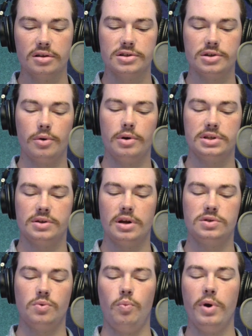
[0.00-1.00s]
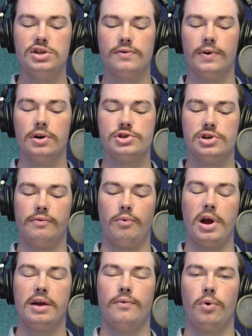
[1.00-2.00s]
So it's which version of
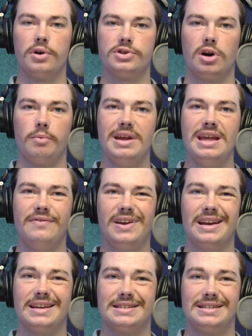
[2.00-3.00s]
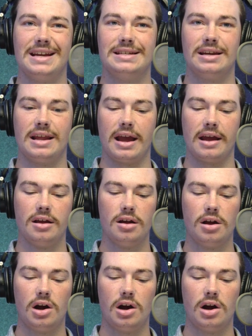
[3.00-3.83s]
Wake Forest are we even going to see today?